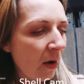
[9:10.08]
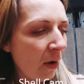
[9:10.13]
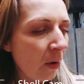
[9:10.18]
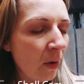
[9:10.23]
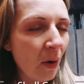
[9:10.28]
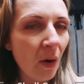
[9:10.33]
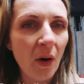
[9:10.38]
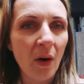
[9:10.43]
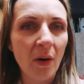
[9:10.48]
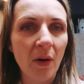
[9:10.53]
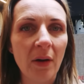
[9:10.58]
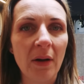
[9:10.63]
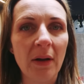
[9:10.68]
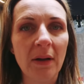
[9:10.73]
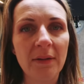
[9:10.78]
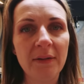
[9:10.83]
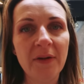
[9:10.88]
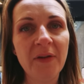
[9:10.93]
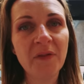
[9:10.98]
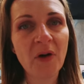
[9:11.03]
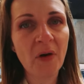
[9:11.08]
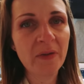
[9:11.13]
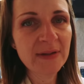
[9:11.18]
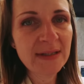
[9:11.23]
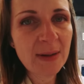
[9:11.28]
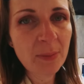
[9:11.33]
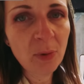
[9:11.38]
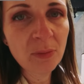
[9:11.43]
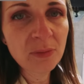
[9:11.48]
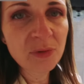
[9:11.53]
or you've got the
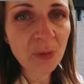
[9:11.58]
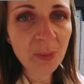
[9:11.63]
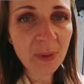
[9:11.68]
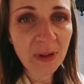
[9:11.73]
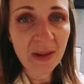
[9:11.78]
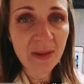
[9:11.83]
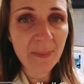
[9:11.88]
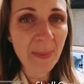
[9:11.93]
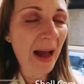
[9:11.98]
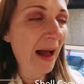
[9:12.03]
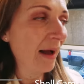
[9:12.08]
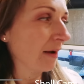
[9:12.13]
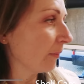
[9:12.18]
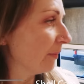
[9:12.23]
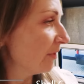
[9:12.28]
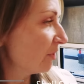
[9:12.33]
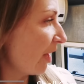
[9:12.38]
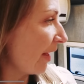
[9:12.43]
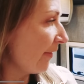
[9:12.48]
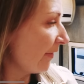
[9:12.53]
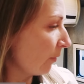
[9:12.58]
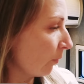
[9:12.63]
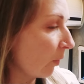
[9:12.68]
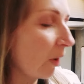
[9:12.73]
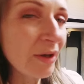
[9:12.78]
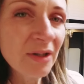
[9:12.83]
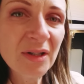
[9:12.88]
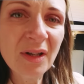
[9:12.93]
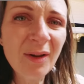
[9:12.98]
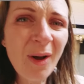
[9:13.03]
double at the back, which I think
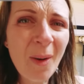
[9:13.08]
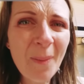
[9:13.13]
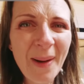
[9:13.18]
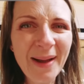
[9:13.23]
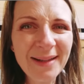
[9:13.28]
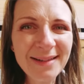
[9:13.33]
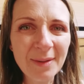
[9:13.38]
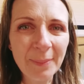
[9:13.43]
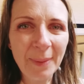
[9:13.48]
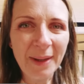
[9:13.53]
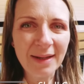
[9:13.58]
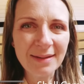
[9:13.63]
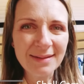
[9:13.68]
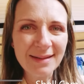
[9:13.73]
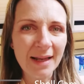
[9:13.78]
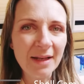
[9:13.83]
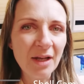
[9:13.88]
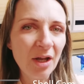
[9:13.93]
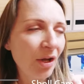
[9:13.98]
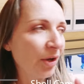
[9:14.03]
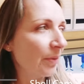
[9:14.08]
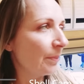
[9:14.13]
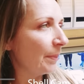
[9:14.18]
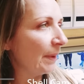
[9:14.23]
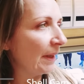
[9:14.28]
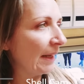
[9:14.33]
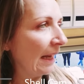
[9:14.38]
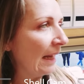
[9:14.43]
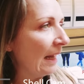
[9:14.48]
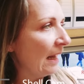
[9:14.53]
works a lot better because then you can
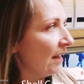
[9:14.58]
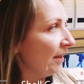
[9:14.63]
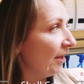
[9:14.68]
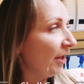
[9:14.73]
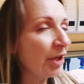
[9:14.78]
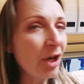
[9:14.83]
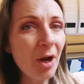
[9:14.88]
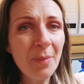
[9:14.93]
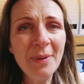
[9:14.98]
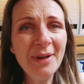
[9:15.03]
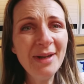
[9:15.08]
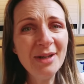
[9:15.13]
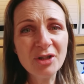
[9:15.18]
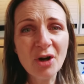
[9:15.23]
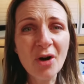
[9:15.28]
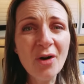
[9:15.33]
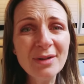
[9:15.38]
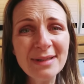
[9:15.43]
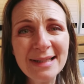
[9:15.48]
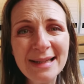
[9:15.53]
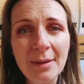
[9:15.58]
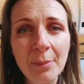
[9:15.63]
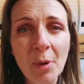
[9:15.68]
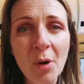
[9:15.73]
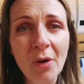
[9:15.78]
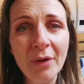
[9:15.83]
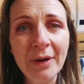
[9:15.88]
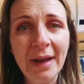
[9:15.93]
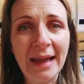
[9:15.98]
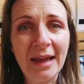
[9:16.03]
be, you can open your doors in the
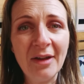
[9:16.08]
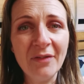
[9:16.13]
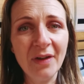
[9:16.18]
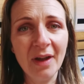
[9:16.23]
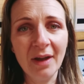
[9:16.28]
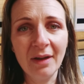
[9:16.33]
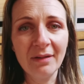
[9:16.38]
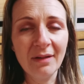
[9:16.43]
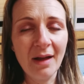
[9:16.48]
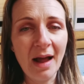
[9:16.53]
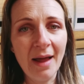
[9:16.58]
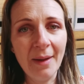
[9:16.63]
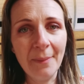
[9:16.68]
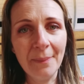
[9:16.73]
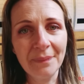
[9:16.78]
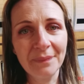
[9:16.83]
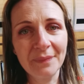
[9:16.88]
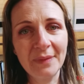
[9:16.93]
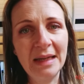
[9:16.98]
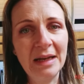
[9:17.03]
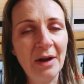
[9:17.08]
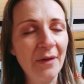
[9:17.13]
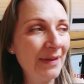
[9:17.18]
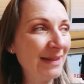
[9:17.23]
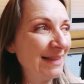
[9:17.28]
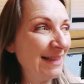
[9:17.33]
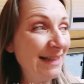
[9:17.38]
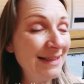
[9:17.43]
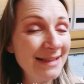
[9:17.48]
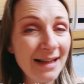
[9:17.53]
morning if you're, you know, at the
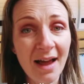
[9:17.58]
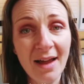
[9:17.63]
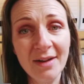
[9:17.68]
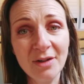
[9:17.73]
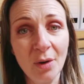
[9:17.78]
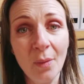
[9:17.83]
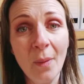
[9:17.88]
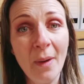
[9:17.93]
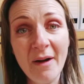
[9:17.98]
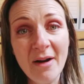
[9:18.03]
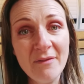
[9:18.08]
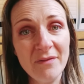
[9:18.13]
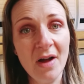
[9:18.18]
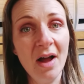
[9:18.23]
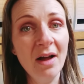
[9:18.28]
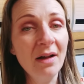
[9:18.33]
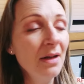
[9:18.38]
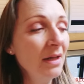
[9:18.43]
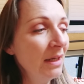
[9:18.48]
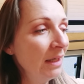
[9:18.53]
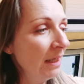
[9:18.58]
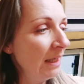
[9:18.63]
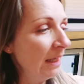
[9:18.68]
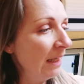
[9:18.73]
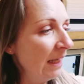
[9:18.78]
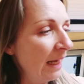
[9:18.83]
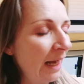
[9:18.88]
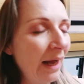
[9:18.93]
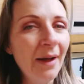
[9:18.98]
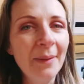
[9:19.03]
seaside or wherever.
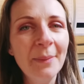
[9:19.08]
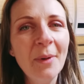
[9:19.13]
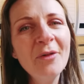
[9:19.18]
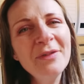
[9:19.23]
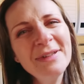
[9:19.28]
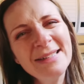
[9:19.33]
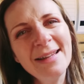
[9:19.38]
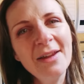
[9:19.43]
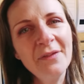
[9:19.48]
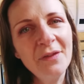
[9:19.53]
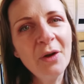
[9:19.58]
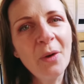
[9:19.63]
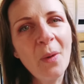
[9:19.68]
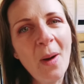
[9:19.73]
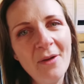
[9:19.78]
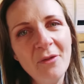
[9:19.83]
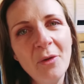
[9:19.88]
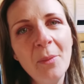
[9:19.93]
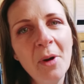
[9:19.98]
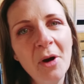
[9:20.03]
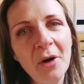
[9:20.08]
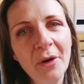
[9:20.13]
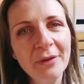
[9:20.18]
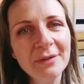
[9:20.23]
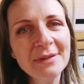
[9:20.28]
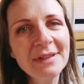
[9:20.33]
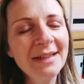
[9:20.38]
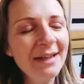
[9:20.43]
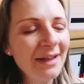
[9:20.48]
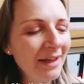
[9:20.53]
Obviously, if you're quite remote,
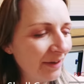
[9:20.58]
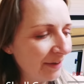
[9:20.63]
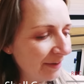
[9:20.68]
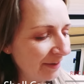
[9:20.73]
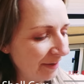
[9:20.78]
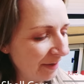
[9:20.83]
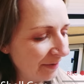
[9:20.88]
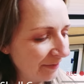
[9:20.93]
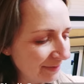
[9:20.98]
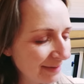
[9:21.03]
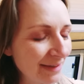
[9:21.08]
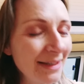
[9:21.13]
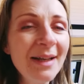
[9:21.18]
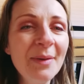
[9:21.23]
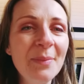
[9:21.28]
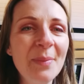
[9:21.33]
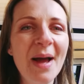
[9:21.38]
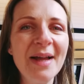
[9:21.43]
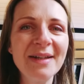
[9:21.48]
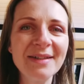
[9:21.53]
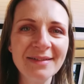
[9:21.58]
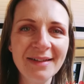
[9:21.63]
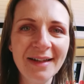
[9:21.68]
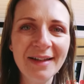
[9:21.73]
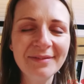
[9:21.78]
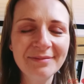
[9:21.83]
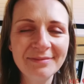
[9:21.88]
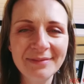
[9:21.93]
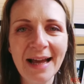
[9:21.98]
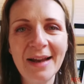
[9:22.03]
you're still in bed,
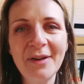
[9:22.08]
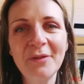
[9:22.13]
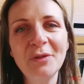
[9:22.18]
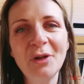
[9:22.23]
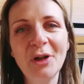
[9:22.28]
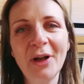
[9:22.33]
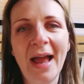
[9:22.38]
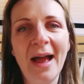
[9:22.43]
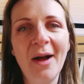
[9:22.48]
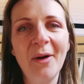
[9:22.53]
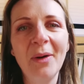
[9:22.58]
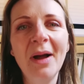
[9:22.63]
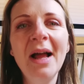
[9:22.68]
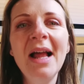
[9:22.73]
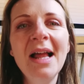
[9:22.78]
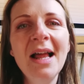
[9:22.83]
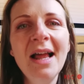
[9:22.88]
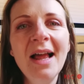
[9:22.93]
you kind of look out.